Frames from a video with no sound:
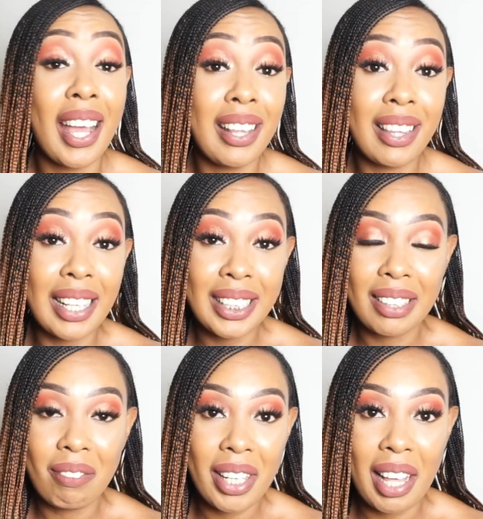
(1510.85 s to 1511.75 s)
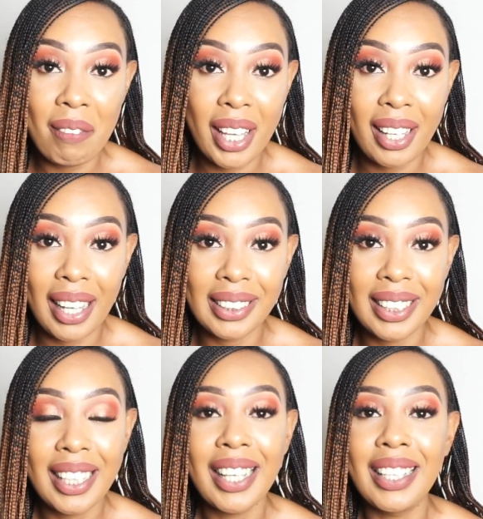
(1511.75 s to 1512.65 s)
And that, my dear beginners,
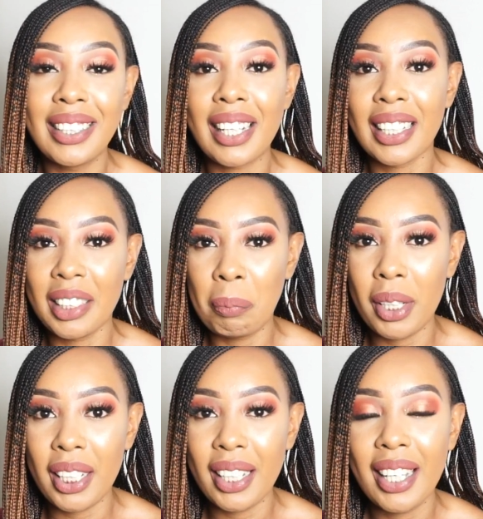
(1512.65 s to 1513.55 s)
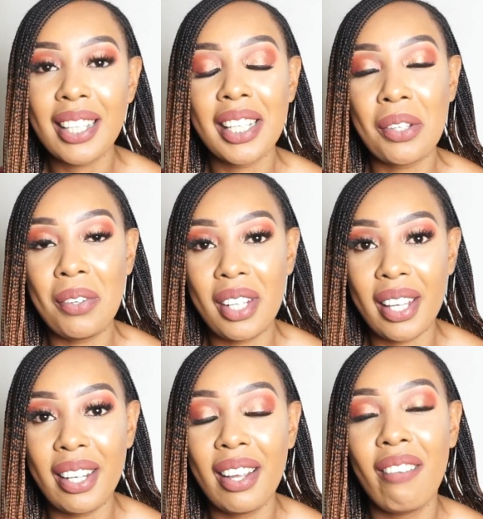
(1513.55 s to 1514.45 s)
is a recipe that you
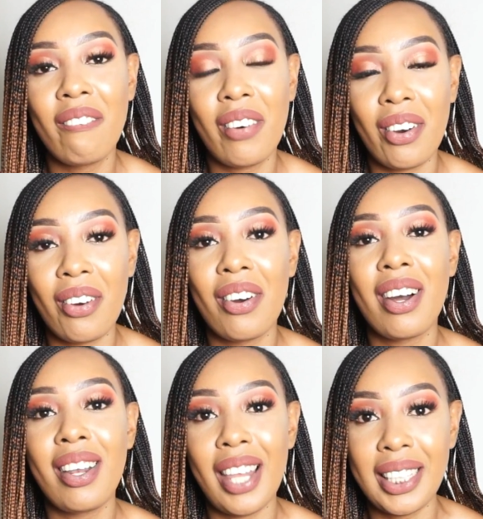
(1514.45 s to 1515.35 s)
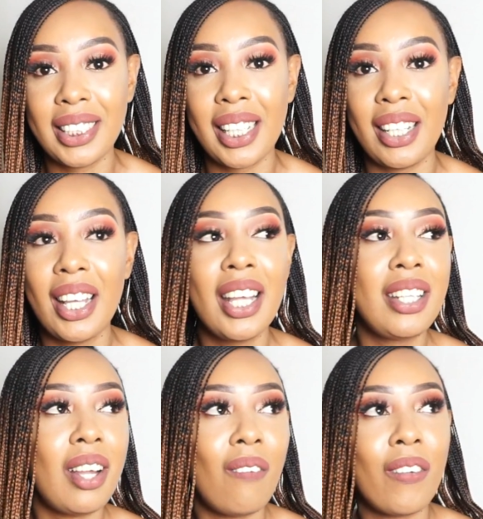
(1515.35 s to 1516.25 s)
need for light skin.
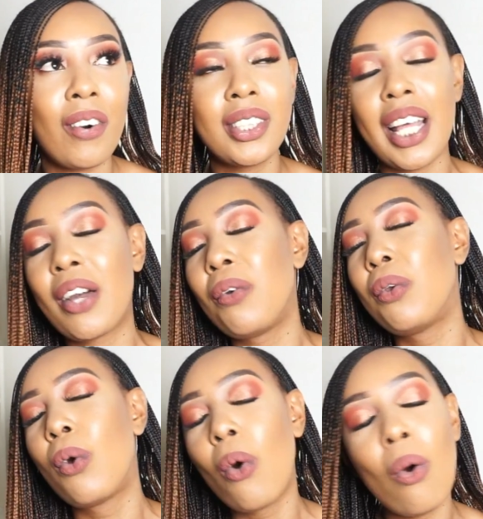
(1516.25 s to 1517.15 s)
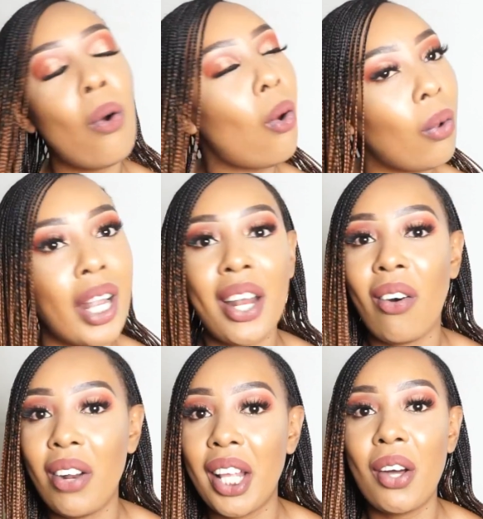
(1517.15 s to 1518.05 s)
Now, of course, I could go on and
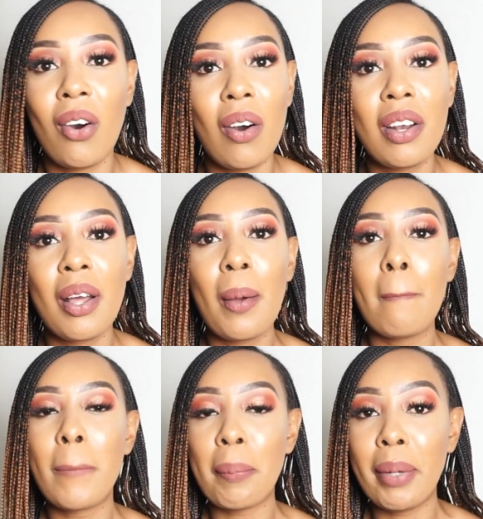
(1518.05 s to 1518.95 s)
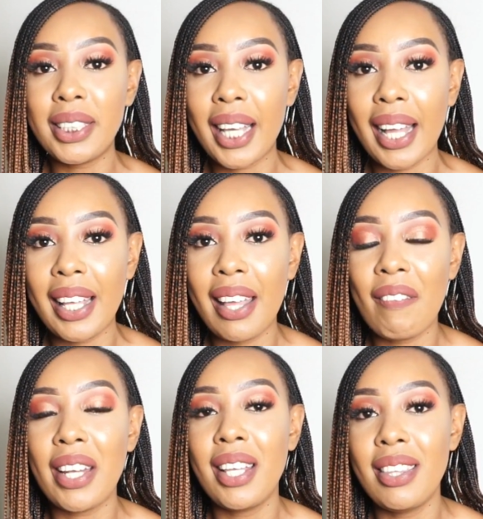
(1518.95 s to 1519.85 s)
on and on, but basically,
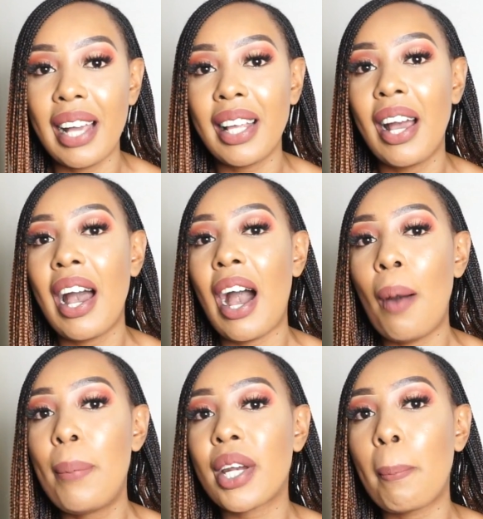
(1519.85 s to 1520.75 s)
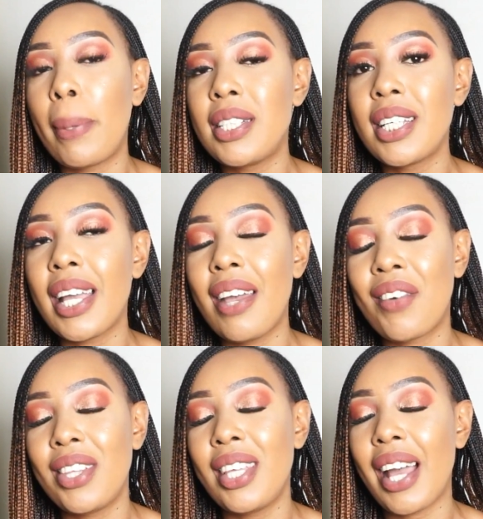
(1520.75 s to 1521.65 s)
if I did that, I'll be repeating
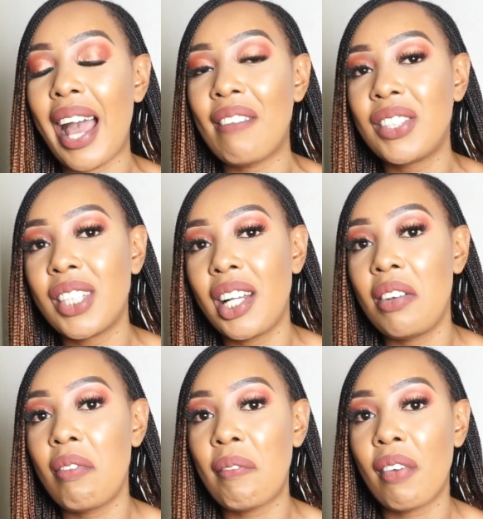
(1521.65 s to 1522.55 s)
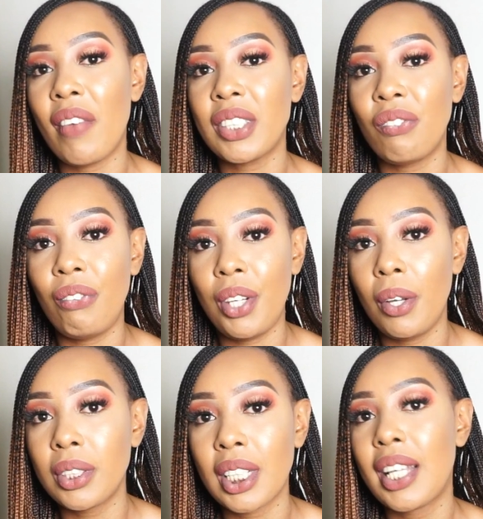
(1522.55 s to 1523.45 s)
everything I have said in my previous
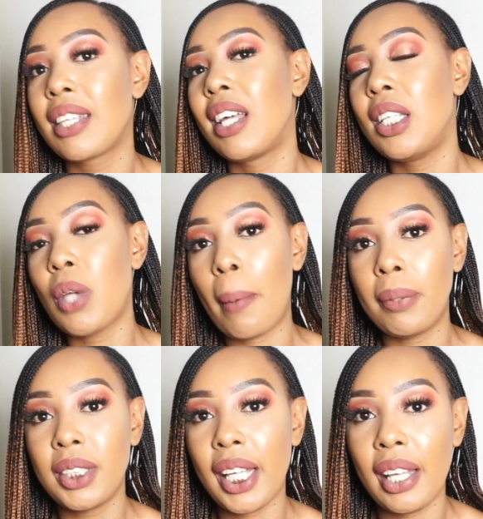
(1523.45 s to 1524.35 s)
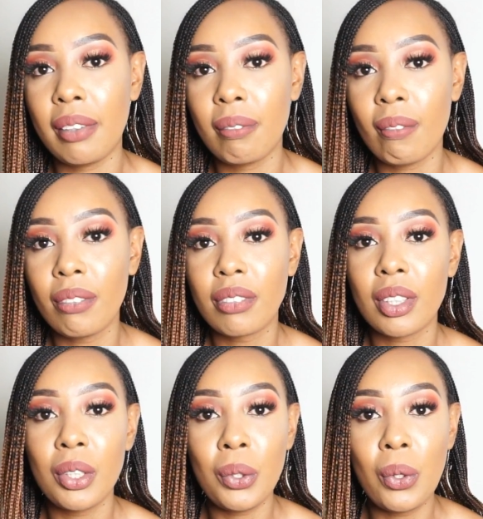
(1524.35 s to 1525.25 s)
videos. That is why I'm saying
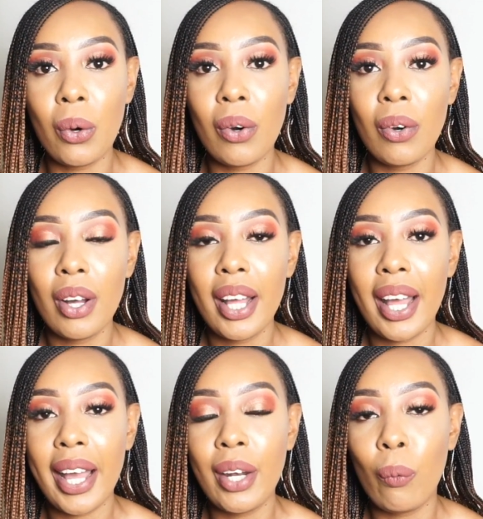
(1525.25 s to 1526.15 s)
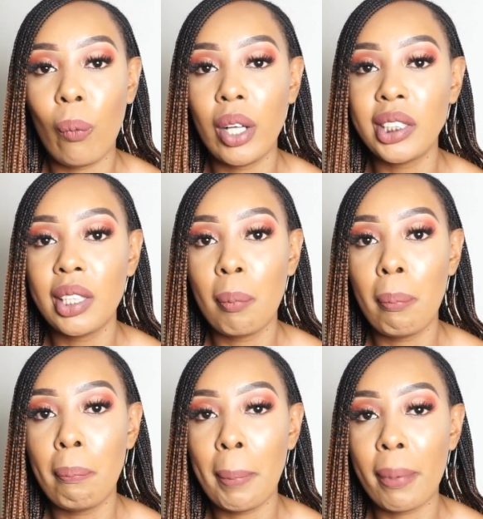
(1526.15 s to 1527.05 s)
you go and watch
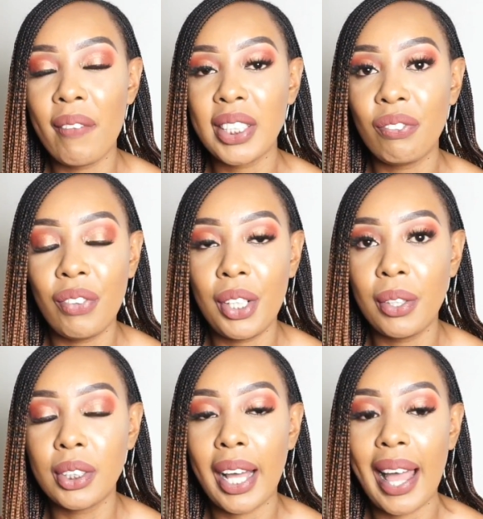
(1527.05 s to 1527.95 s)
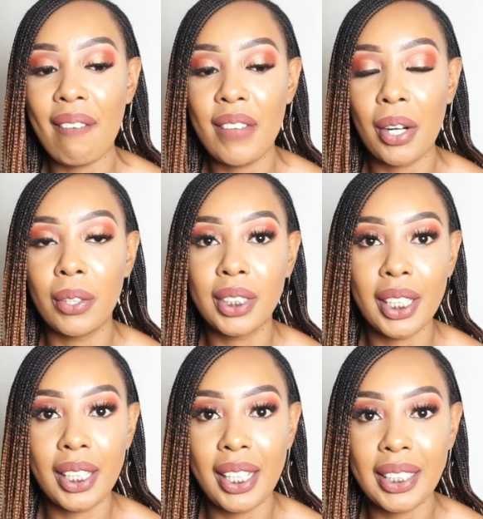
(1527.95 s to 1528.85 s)
my previous videos I have done on
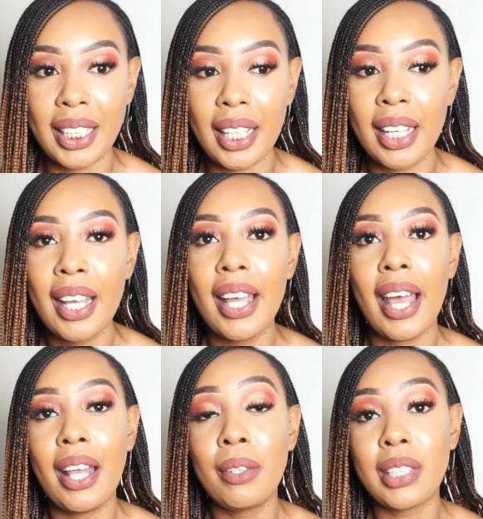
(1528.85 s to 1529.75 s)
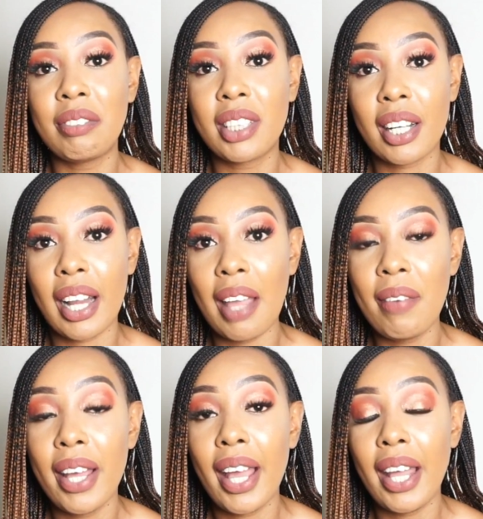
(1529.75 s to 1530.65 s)
skin lightening, and you subscribe
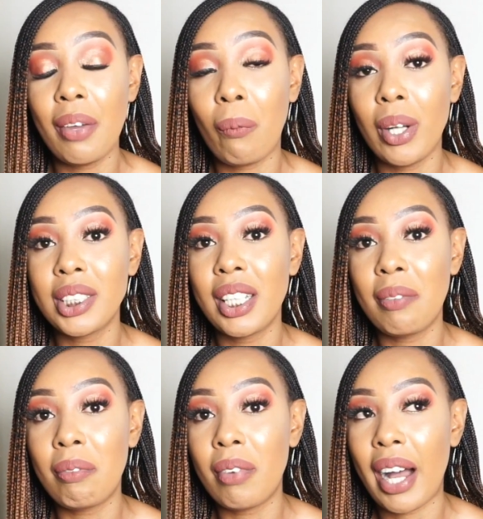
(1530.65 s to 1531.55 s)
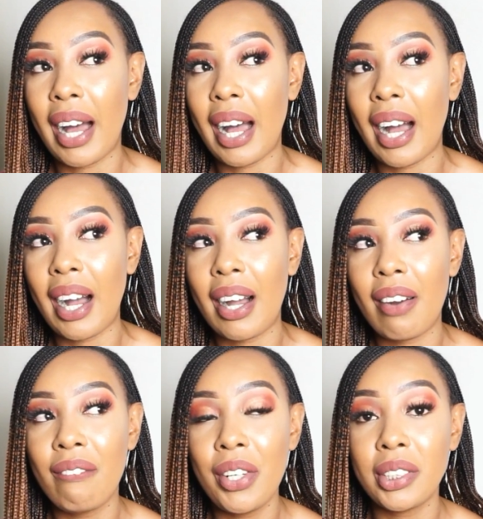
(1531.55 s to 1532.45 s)
and watch the
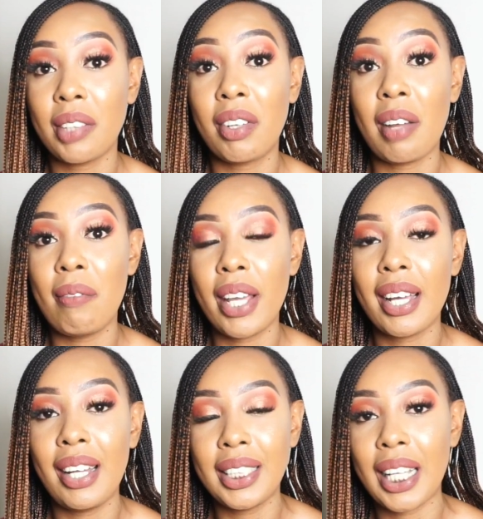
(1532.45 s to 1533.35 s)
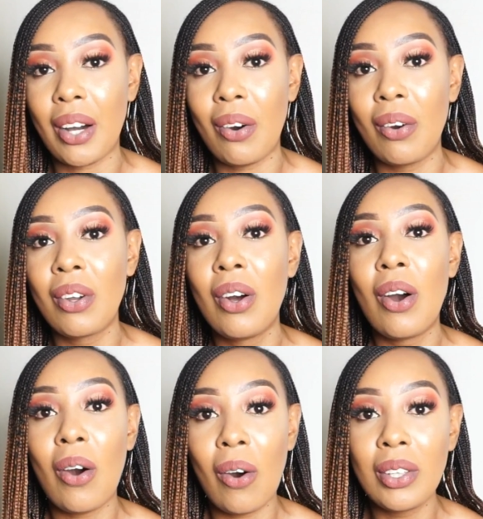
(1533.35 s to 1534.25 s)
videos I'm gonna make later
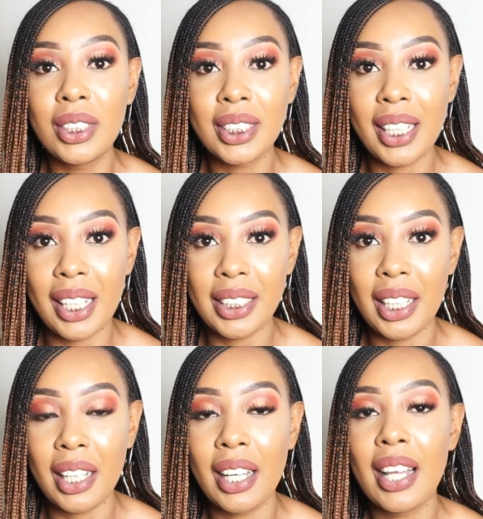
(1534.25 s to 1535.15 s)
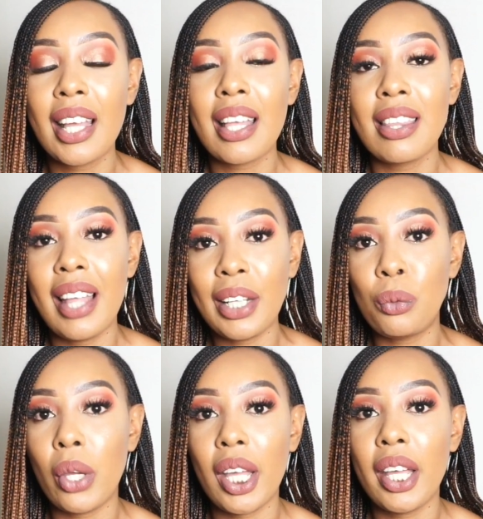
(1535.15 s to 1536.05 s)
on skin lightening.
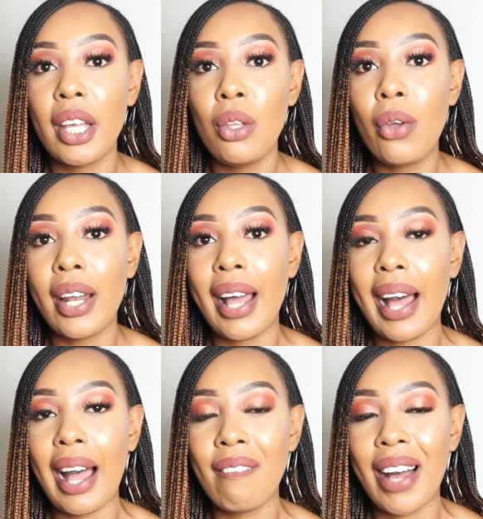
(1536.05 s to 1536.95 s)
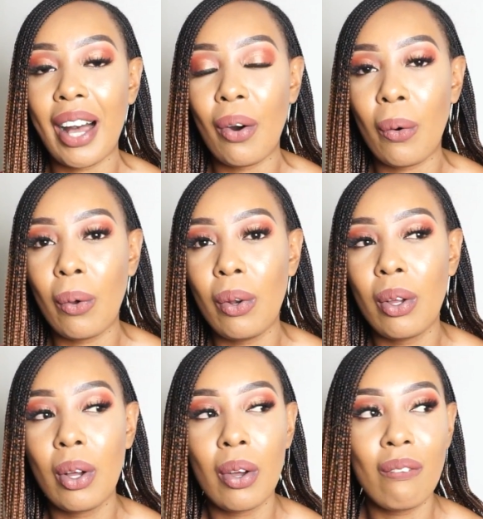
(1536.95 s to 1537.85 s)
That way you can have a
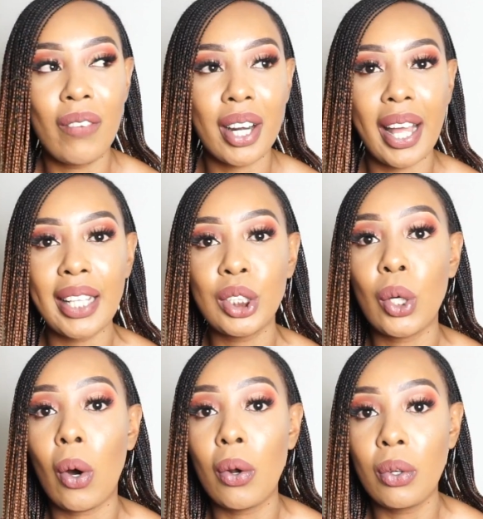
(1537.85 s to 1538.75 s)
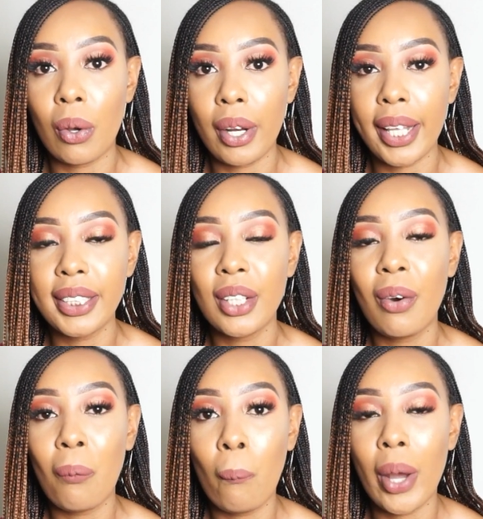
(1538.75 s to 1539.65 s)
whole variety of knowledge
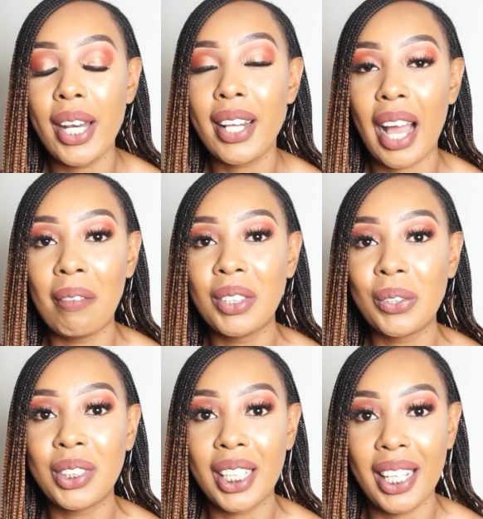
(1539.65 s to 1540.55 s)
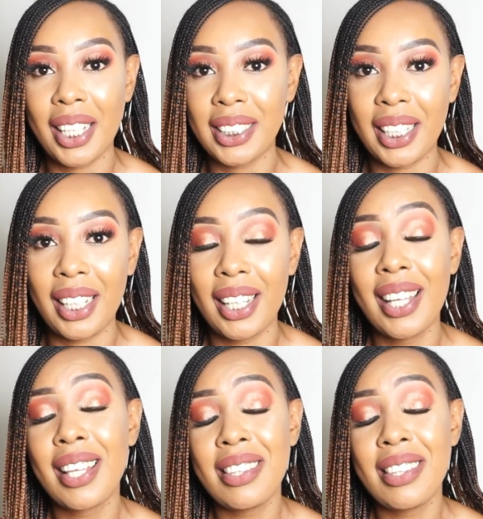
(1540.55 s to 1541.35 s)
when it comes to skin lightening.